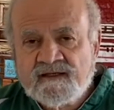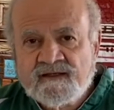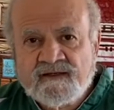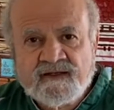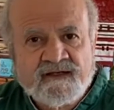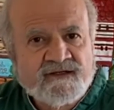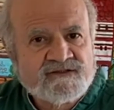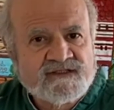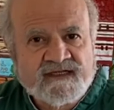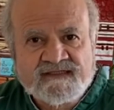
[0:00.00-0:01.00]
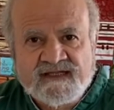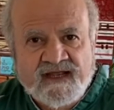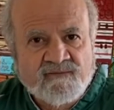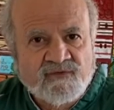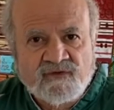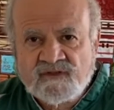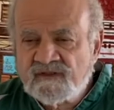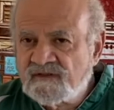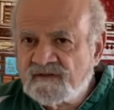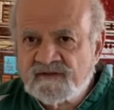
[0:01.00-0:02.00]
And here's an example.
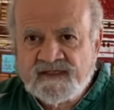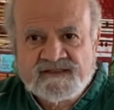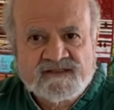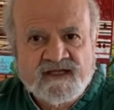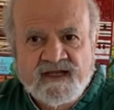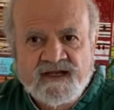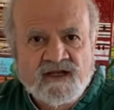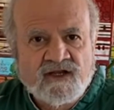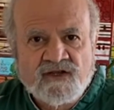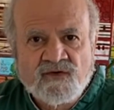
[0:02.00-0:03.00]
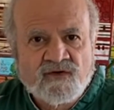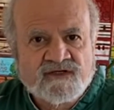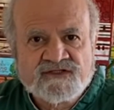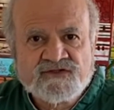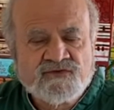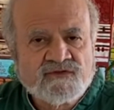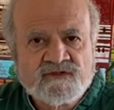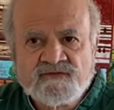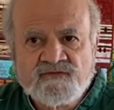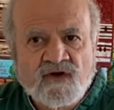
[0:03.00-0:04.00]
Let's say you're a student
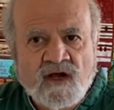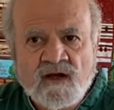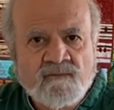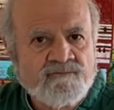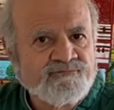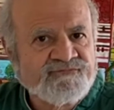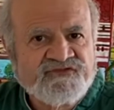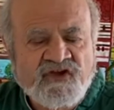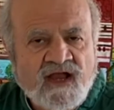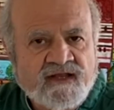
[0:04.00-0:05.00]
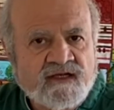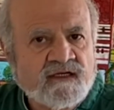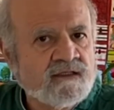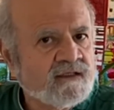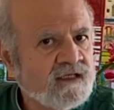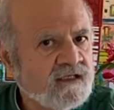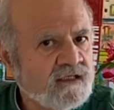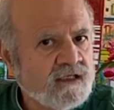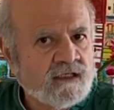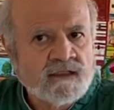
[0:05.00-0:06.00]
from China,
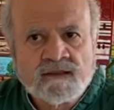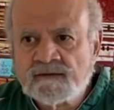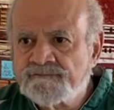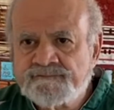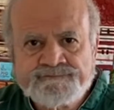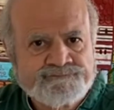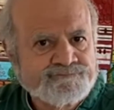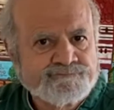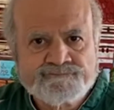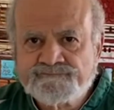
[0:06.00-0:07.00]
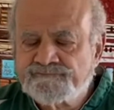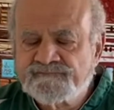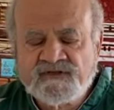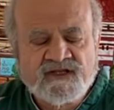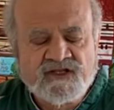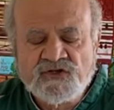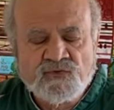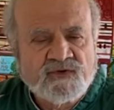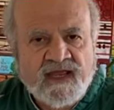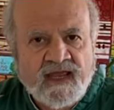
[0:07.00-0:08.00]
India, the
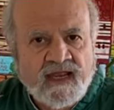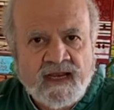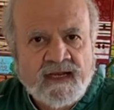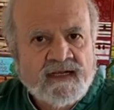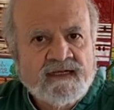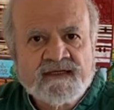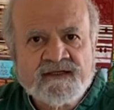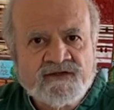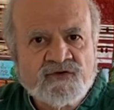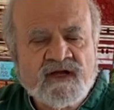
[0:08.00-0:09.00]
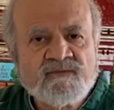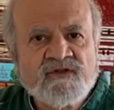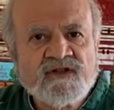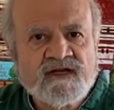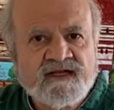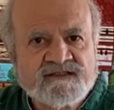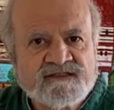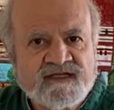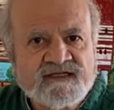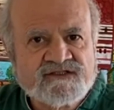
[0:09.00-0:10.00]
UK, and you come to the United
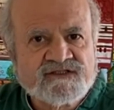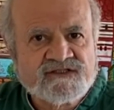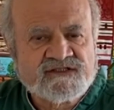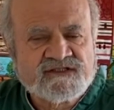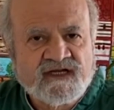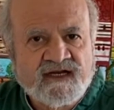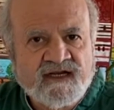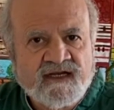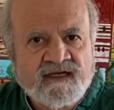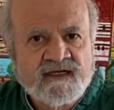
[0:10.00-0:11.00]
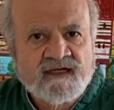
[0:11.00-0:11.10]
States to study.